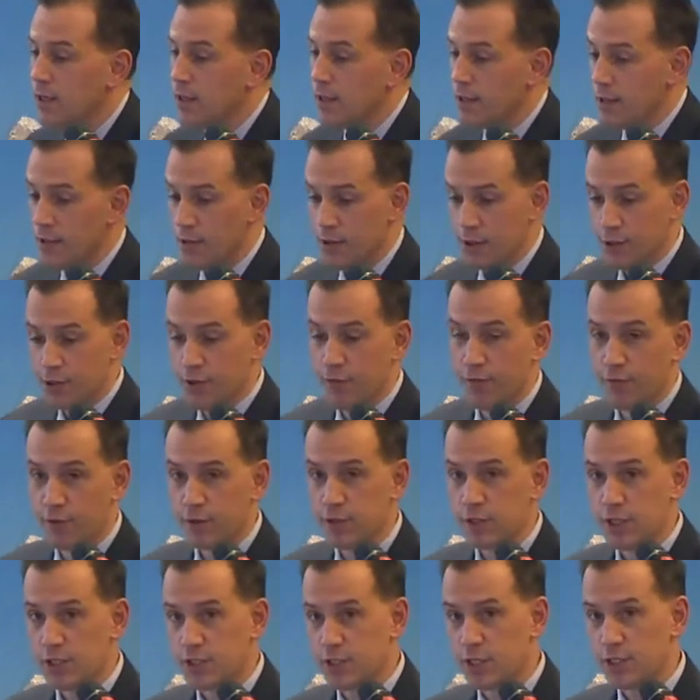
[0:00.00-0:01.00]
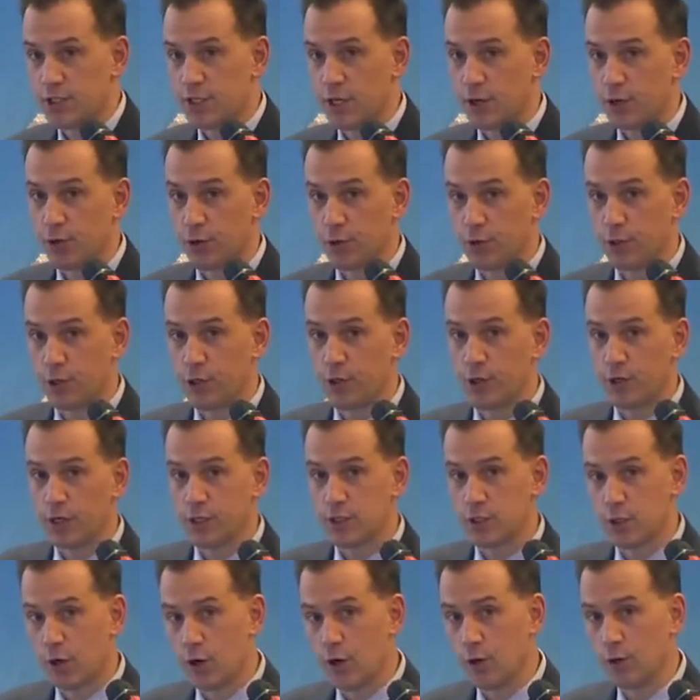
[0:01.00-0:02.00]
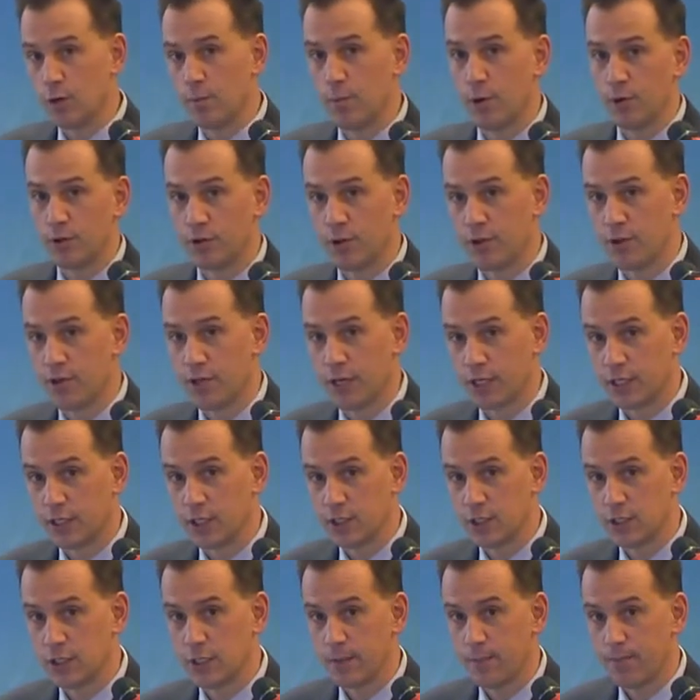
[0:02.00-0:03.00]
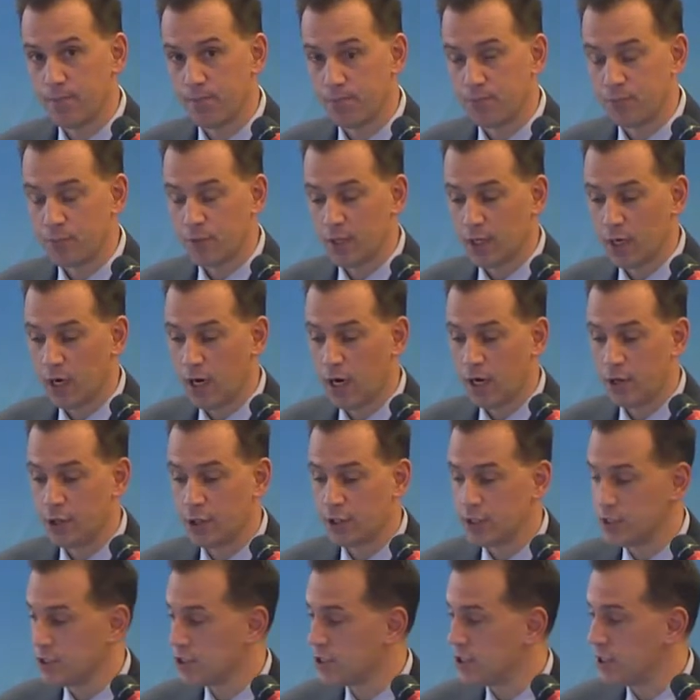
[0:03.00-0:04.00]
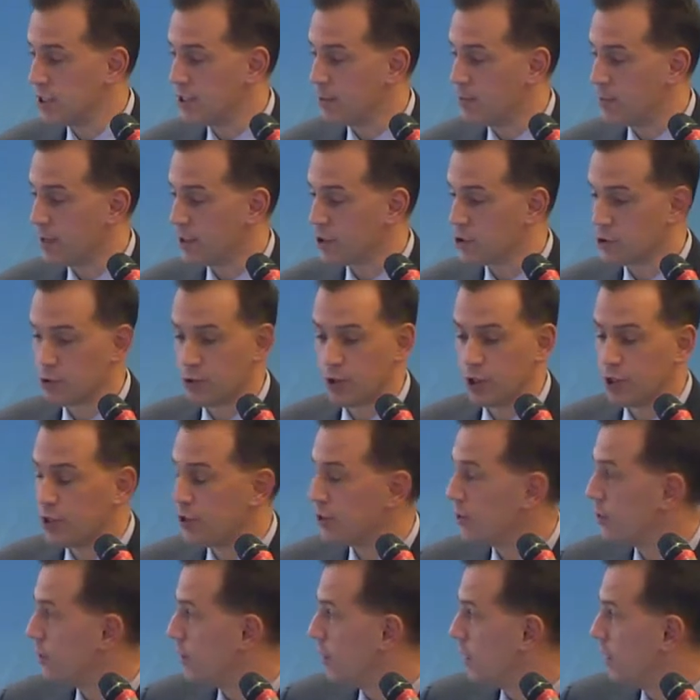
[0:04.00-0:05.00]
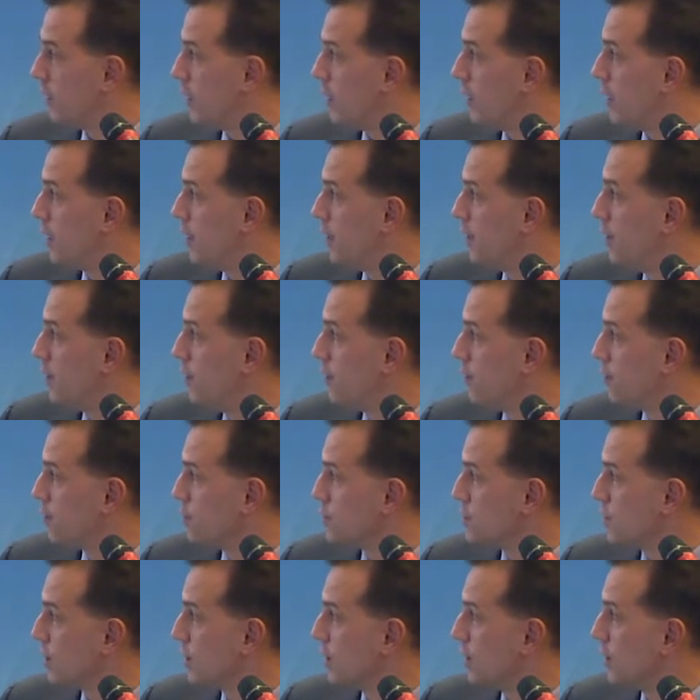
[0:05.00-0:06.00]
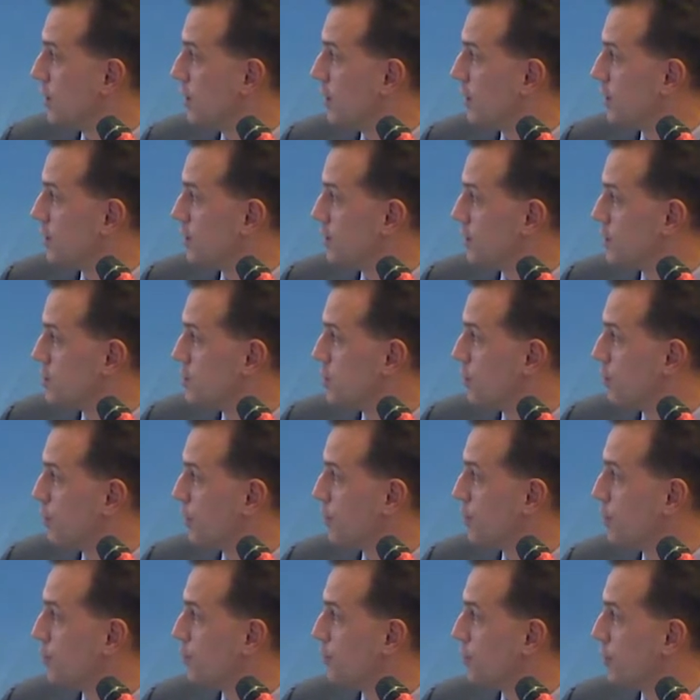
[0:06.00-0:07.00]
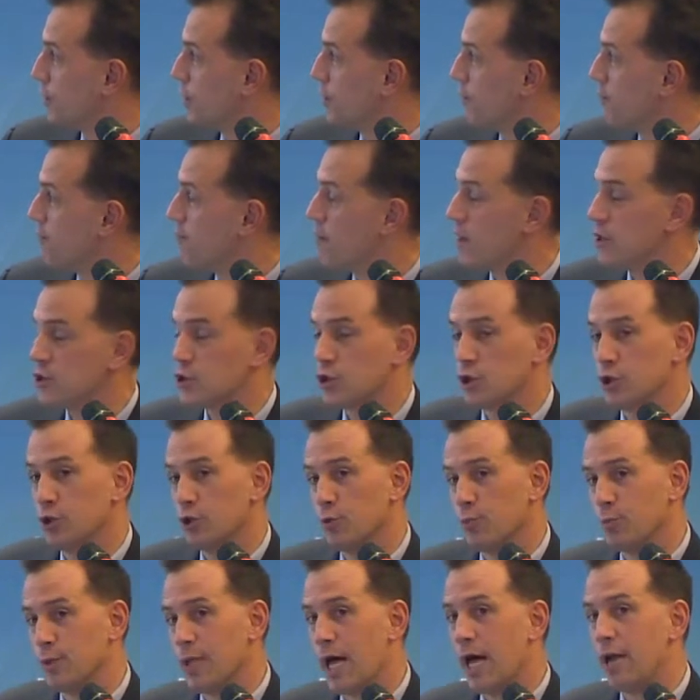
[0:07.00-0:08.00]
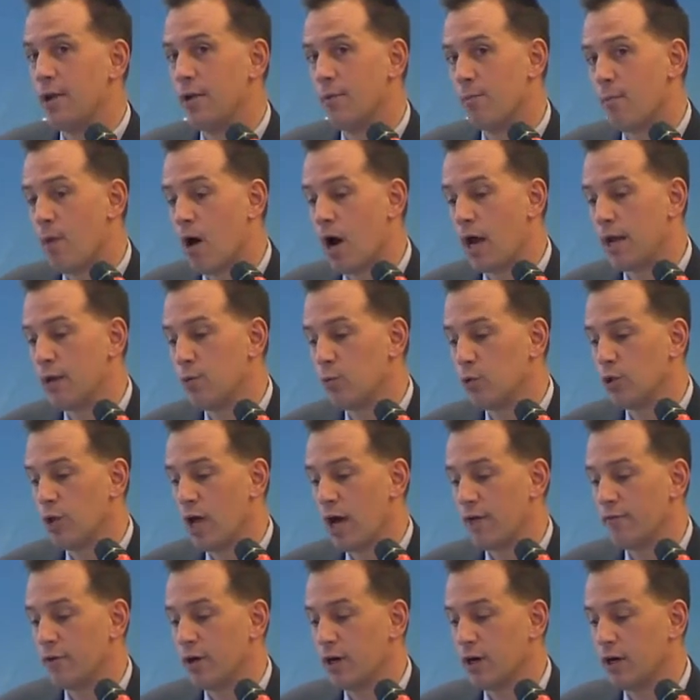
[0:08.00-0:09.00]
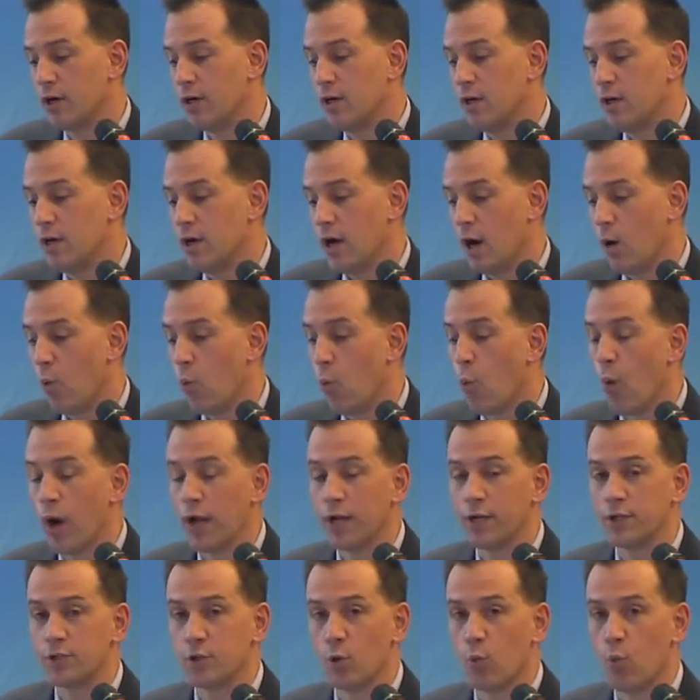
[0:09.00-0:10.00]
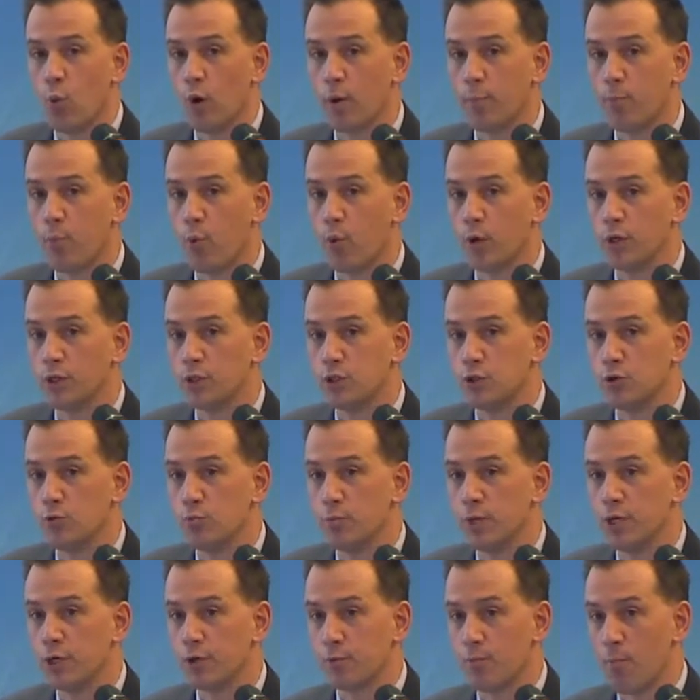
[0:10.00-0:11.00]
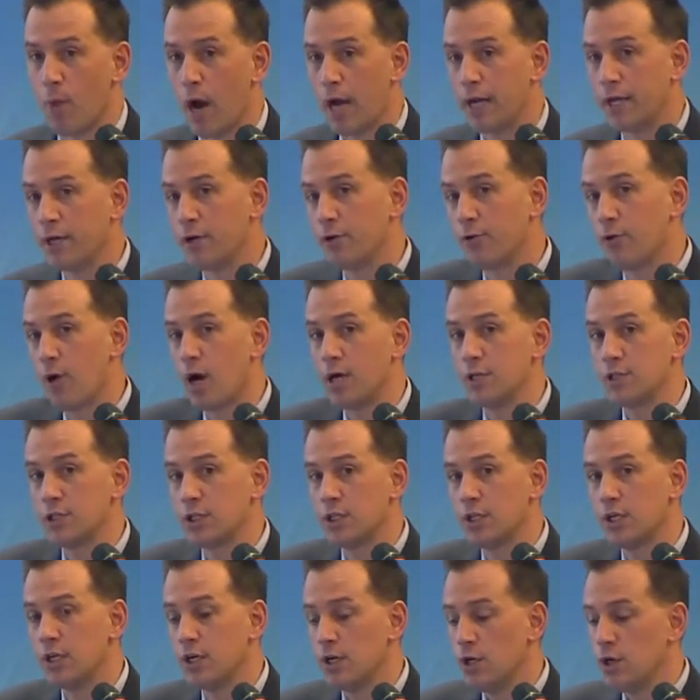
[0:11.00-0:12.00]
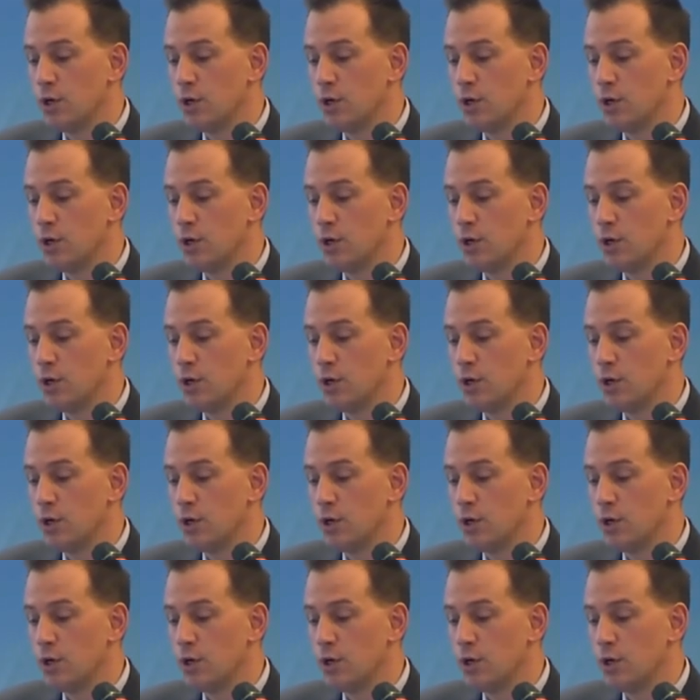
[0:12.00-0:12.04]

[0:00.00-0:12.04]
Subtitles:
The difference, as I said earlier, it's all about the thickness. You can see the picture here. There's a typical conventional platinum mine will have a 1 to 1.2 meter mining horizon.